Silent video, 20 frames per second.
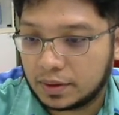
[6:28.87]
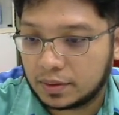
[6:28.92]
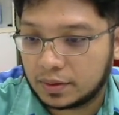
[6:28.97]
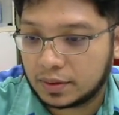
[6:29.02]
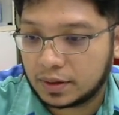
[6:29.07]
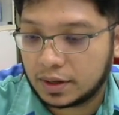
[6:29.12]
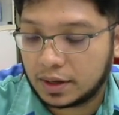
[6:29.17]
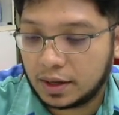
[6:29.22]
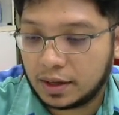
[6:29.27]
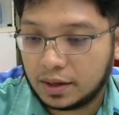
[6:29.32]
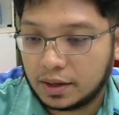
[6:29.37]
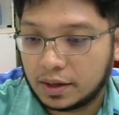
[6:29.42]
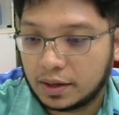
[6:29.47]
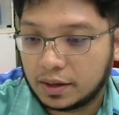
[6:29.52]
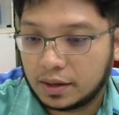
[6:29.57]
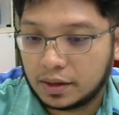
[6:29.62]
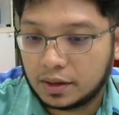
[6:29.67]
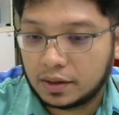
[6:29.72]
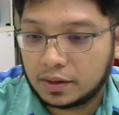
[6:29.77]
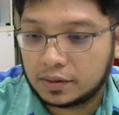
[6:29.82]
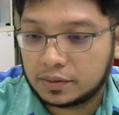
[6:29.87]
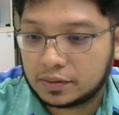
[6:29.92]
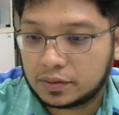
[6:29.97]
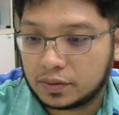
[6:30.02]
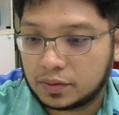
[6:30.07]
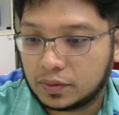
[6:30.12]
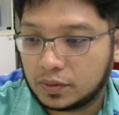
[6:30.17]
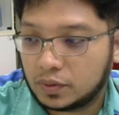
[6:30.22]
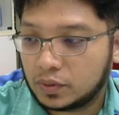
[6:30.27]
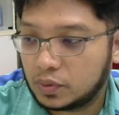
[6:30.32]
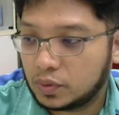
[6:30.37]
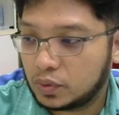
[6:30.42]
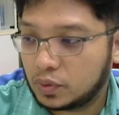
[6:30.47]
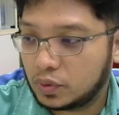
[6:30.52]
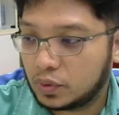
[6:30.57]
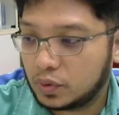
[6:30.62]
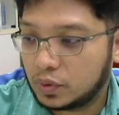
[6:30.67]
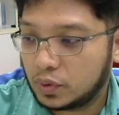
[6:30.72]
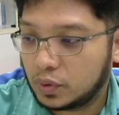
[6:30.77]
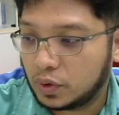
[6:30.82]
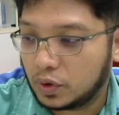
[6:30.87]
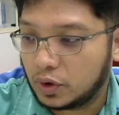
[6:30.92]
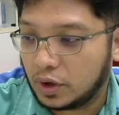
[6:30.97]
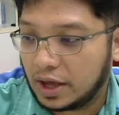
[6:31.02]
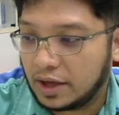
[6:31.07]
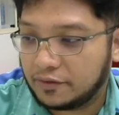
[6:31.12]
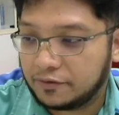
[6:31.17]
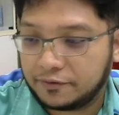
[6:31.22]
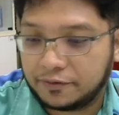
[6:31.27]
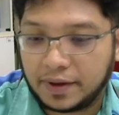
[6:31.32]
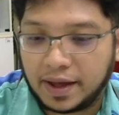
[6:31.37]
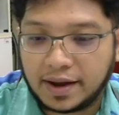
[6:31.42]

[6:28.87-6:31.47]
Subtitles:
Okay, so you have